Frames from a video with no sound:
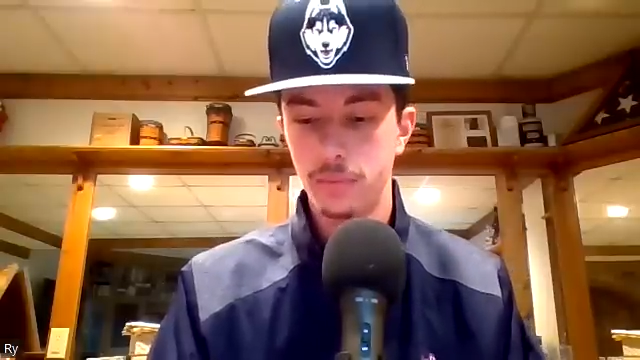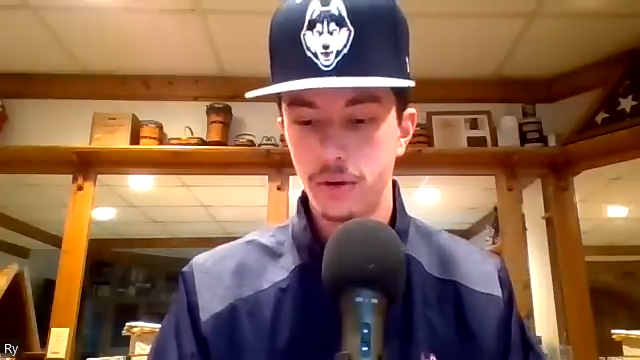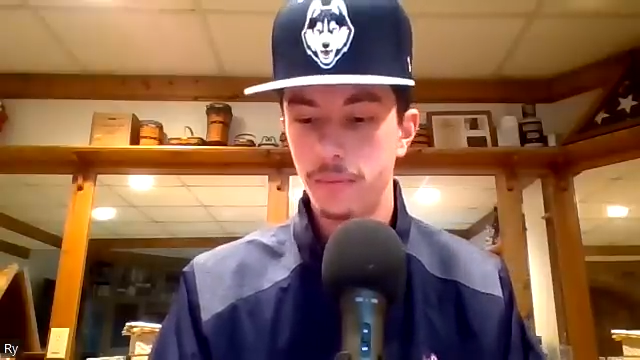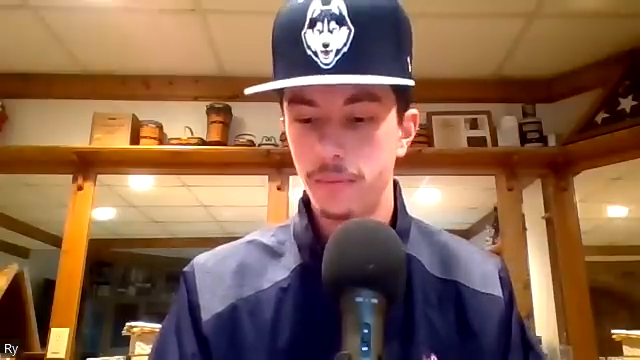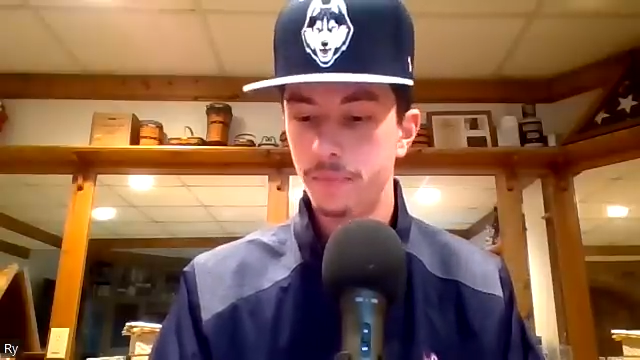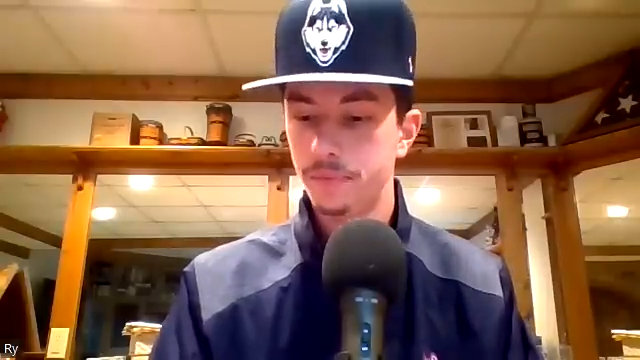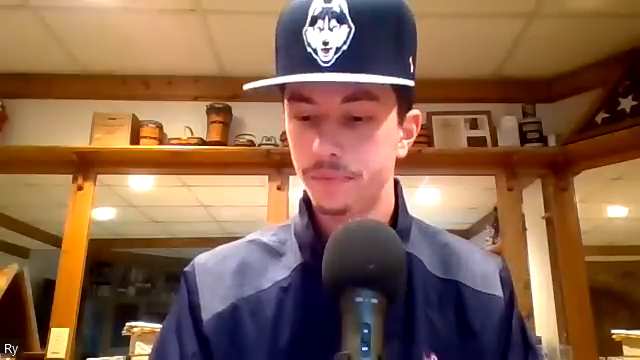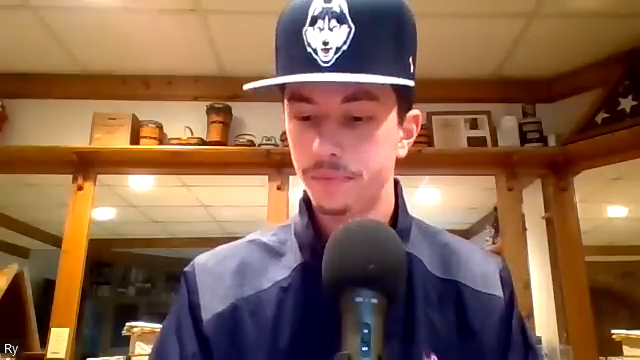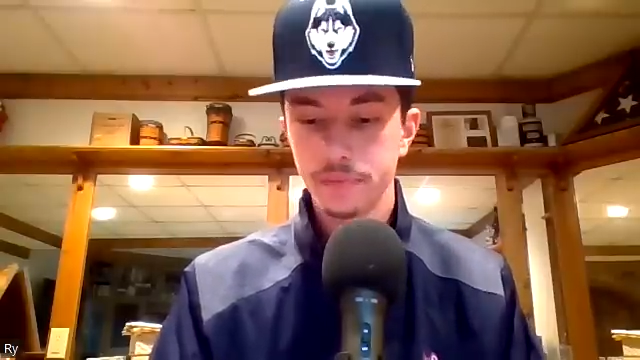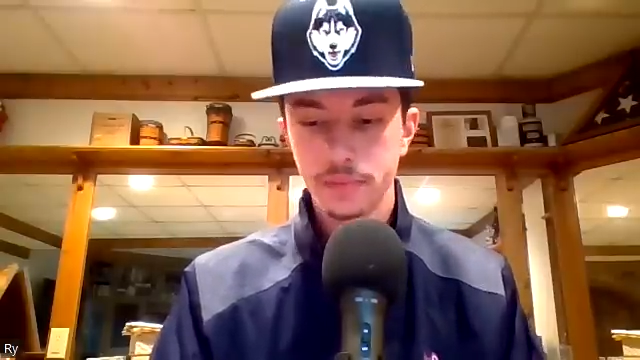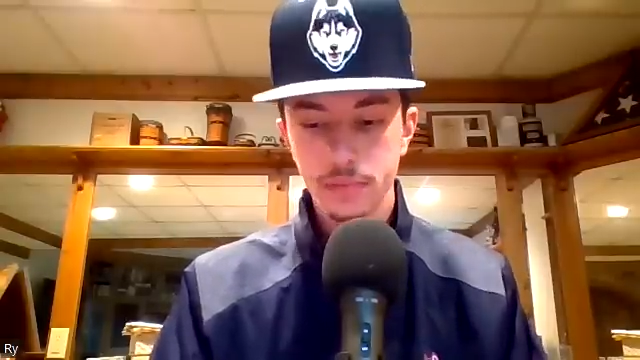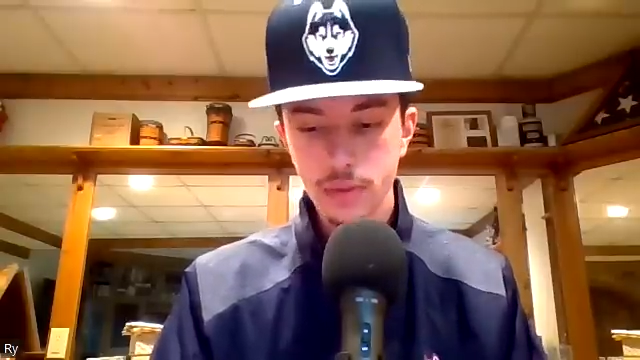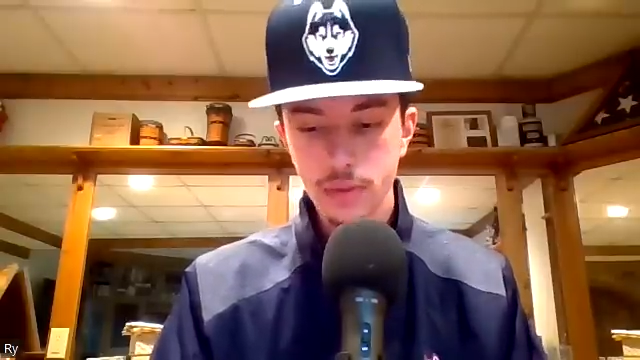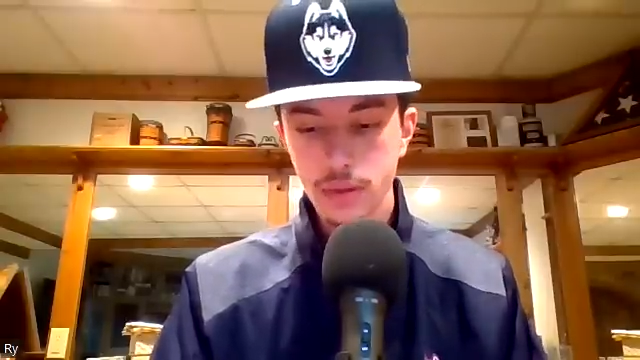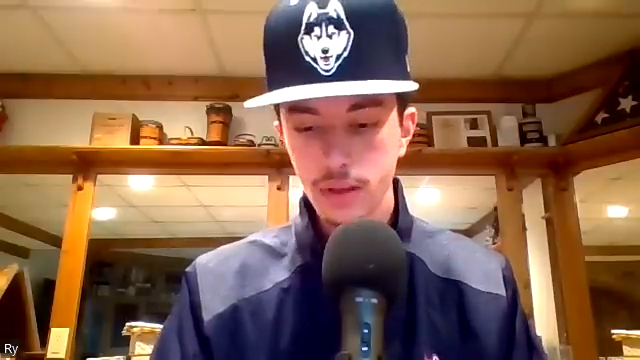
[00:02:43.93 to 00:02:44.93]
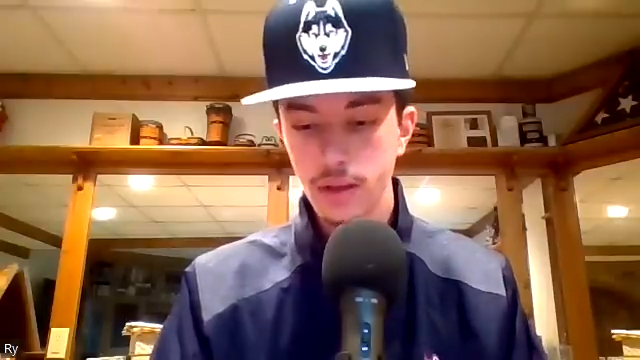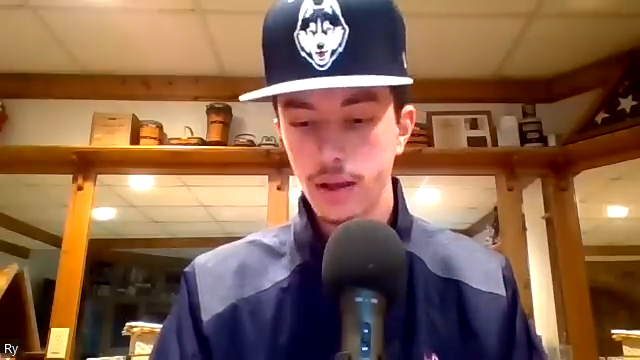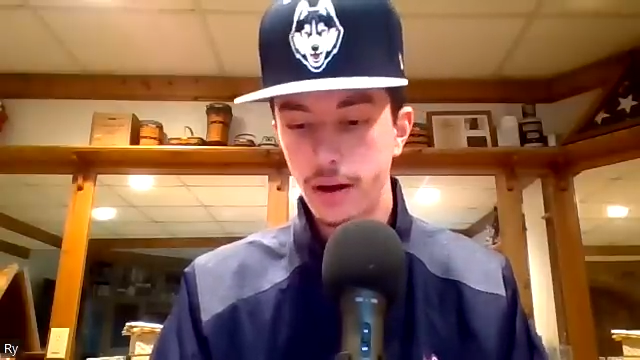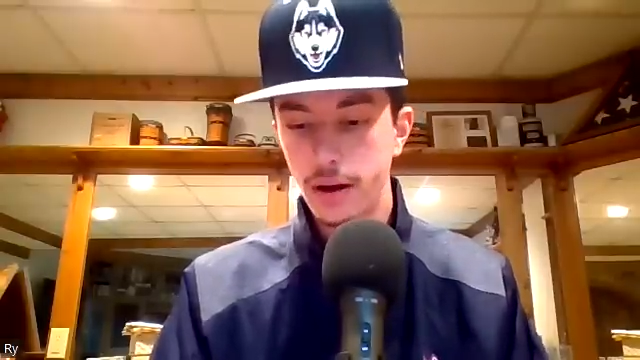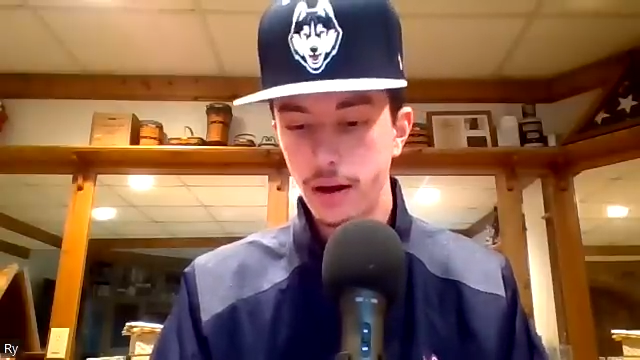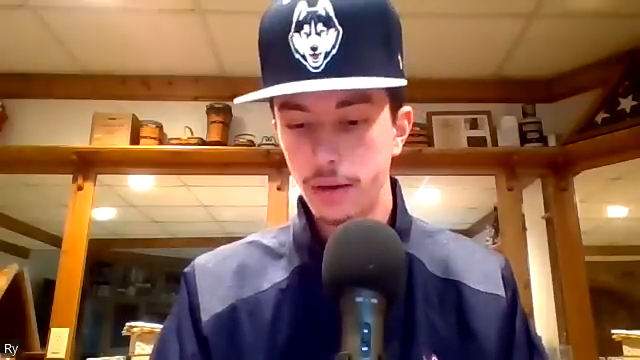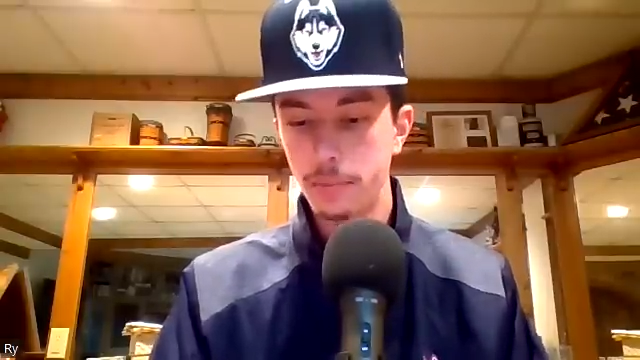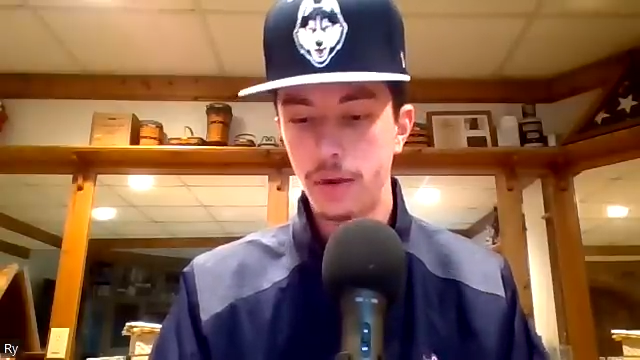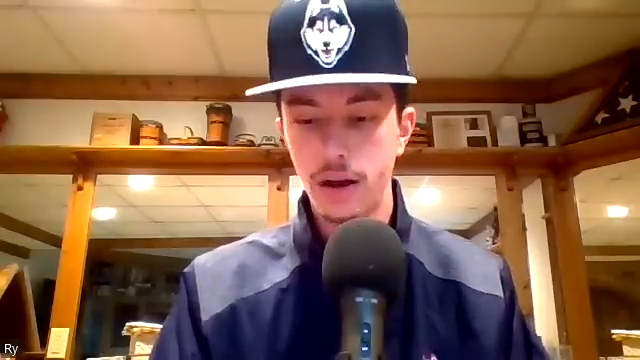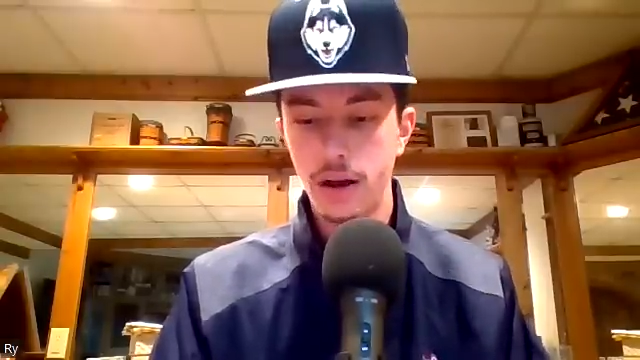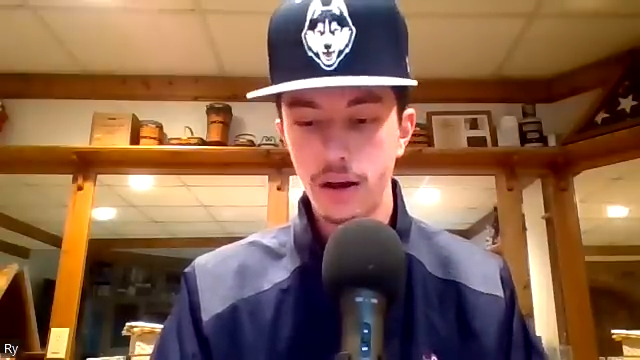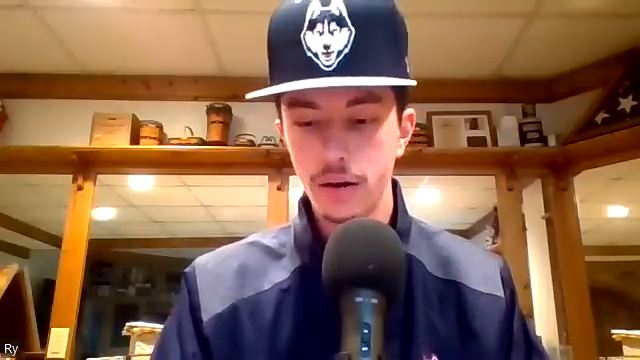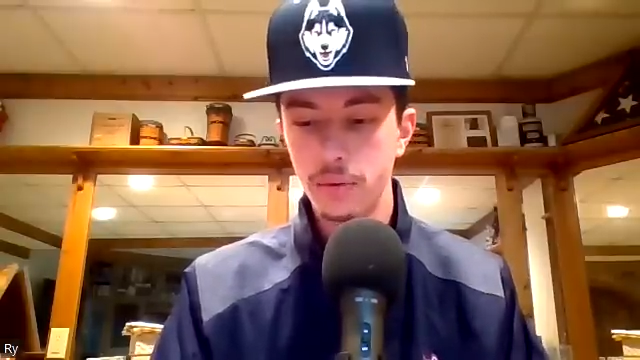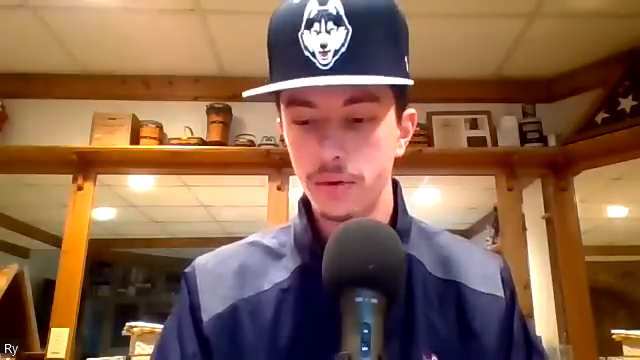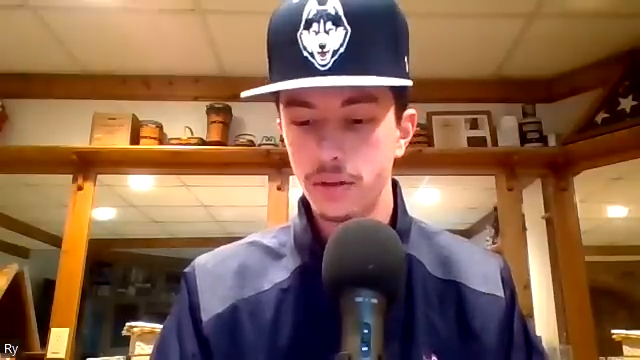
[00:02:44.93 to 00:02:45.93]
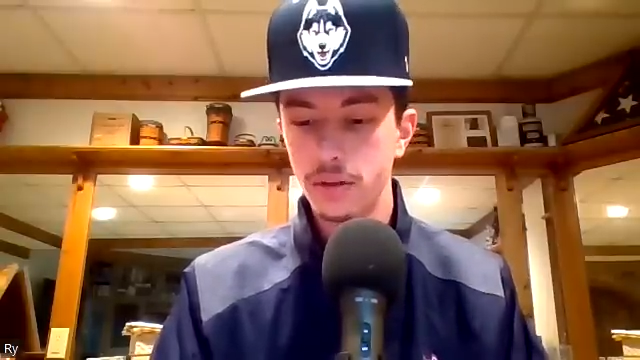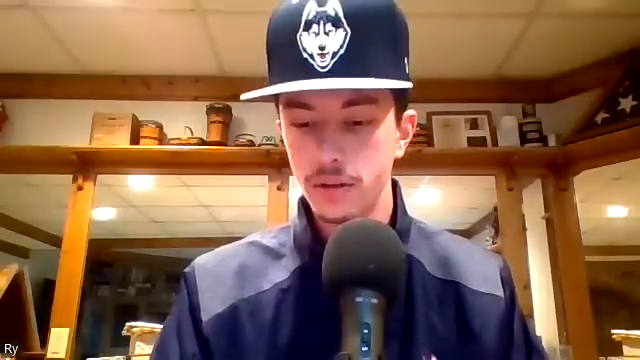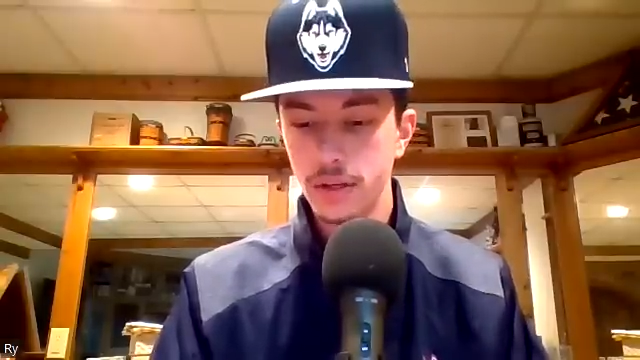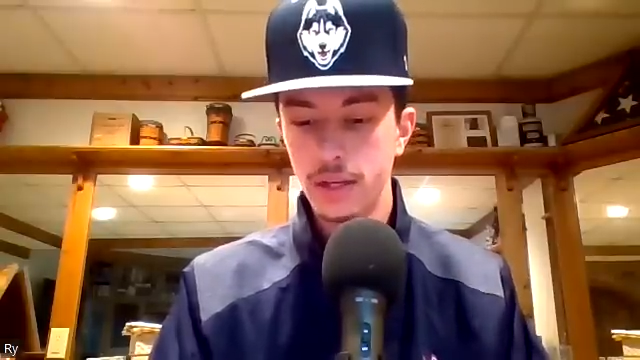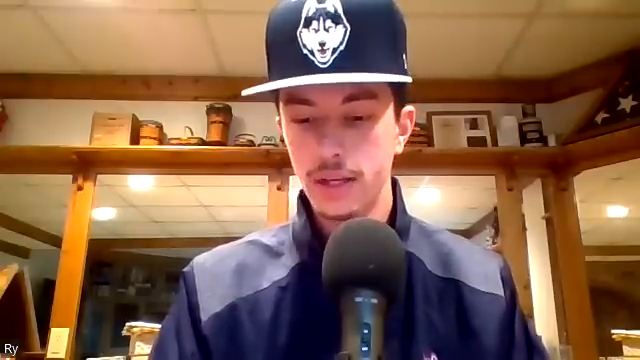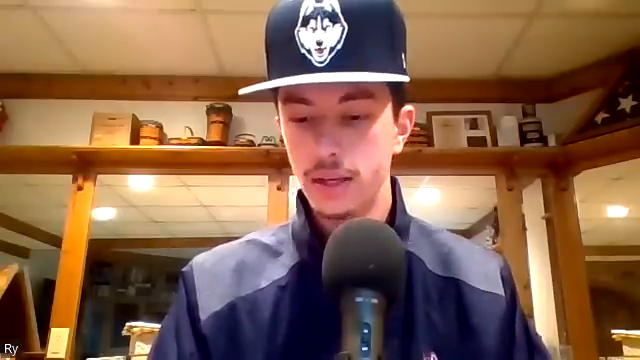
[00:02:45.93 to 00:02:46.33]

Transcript: But Iowa,